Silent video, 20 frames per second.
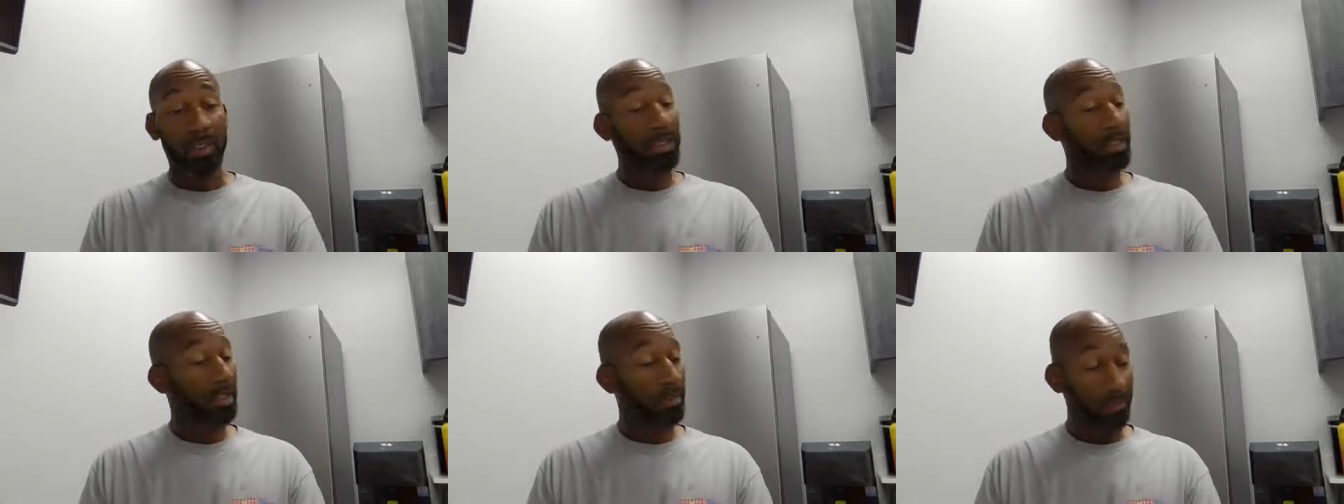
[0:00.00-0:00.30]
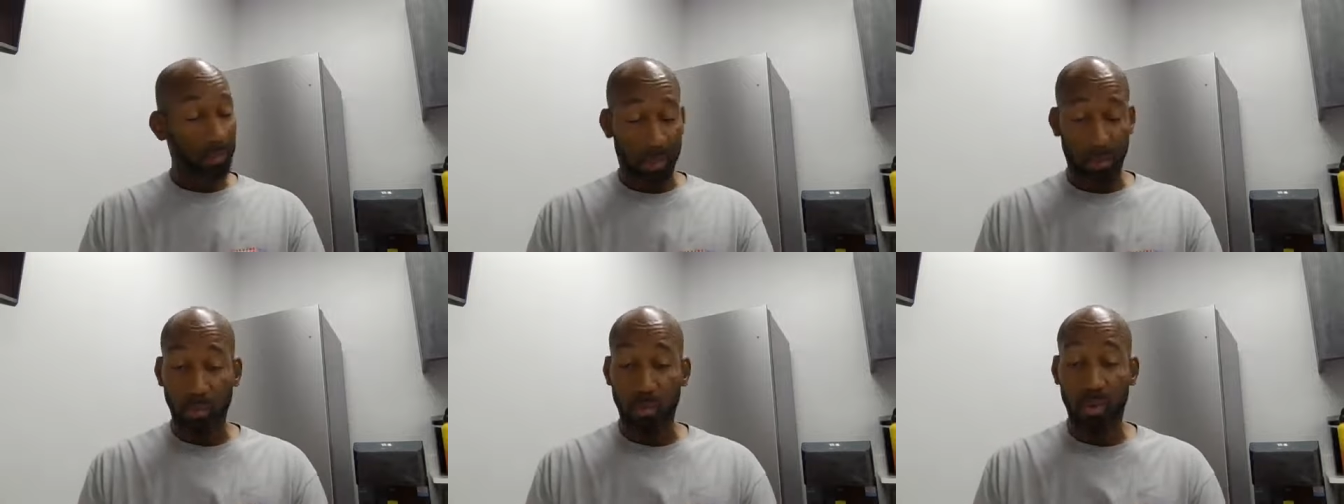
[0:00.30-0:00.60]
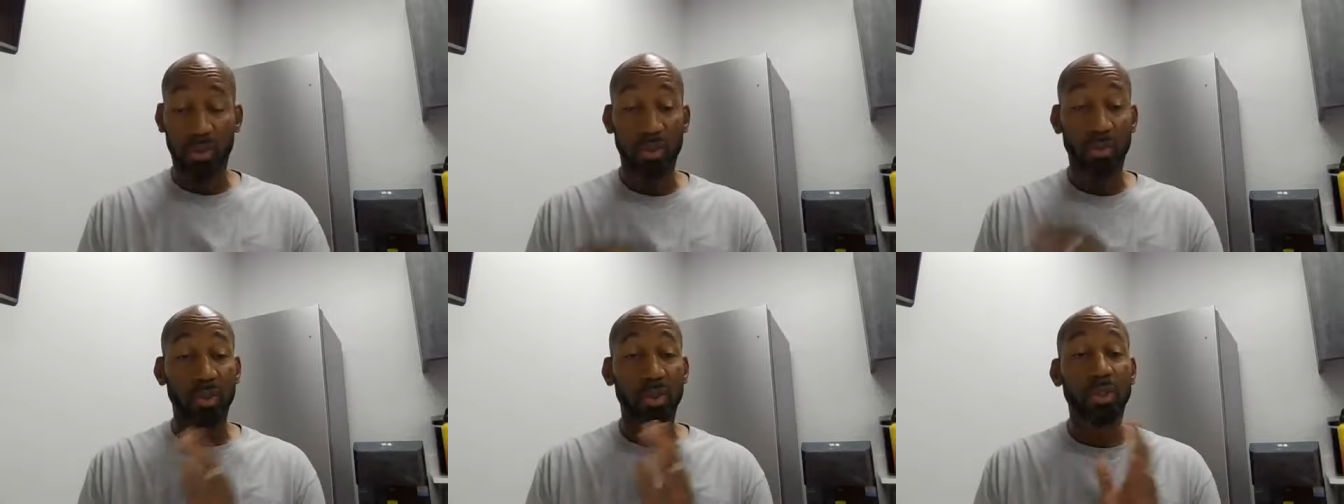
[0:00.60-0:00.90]
He, he
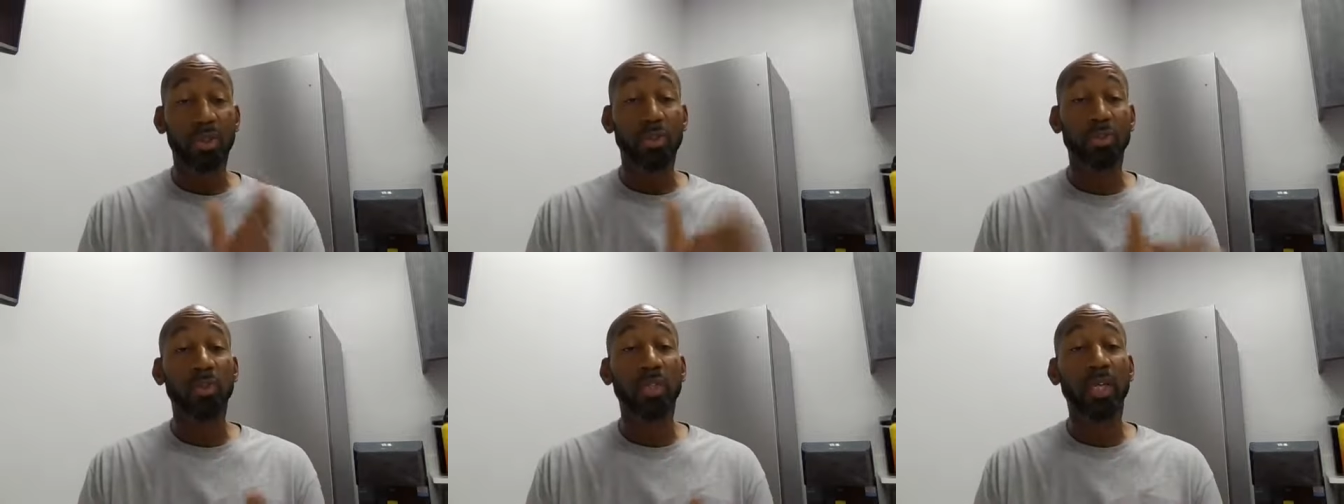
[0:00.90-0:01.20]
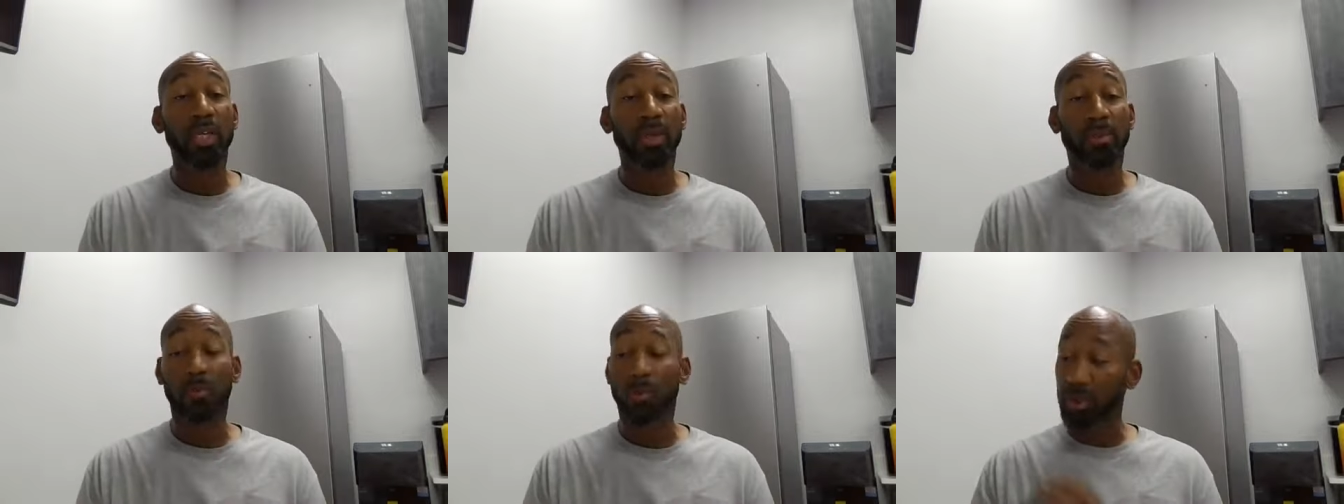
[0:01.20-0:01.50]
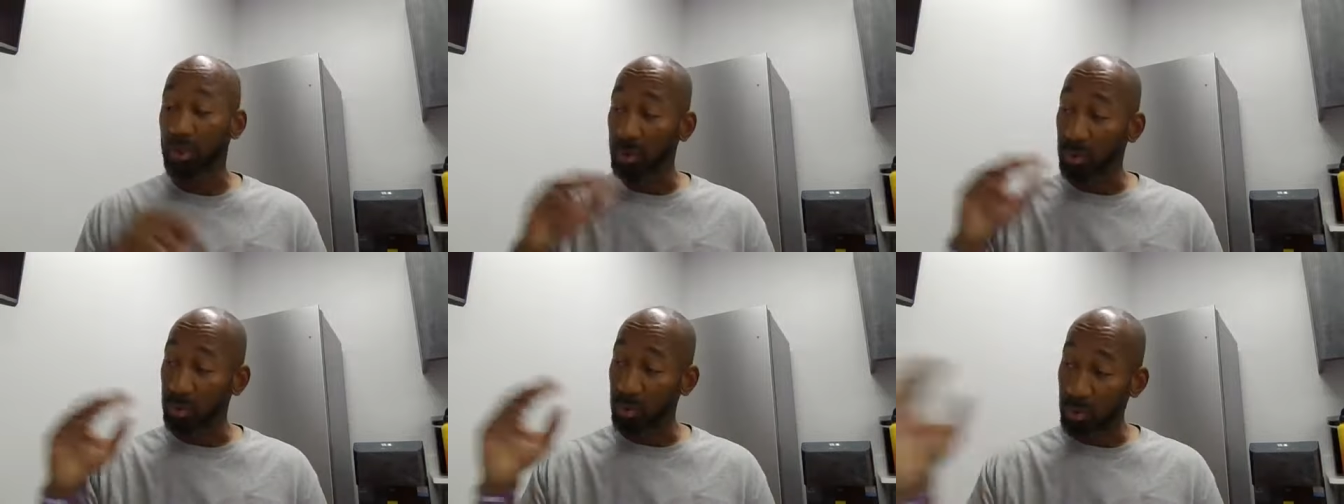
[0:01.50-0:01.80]
wants you to choose Him or
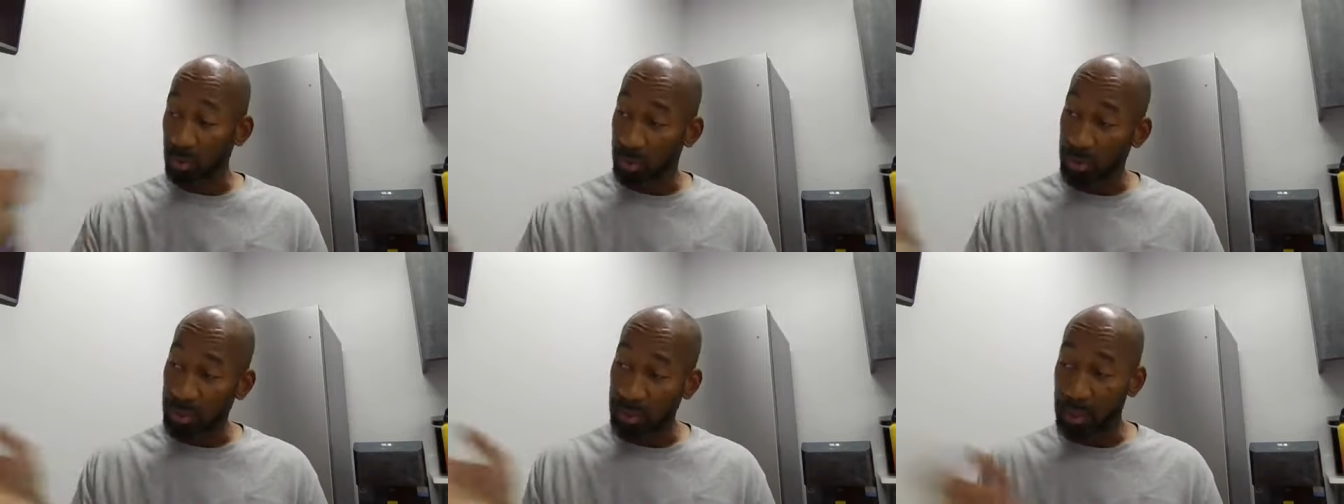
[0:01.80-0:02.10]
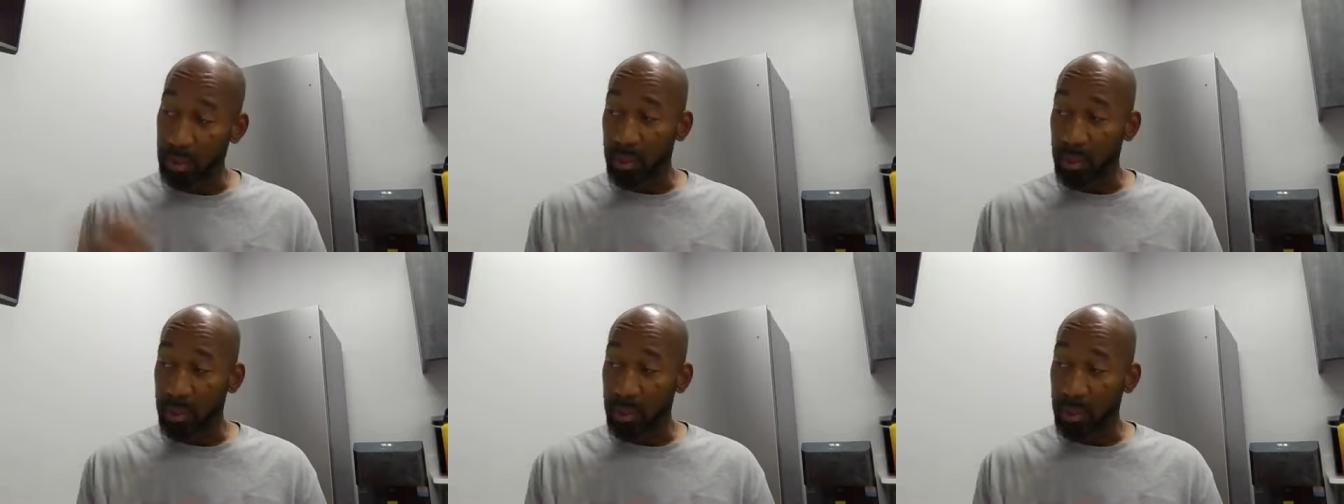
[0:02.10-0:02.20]
choose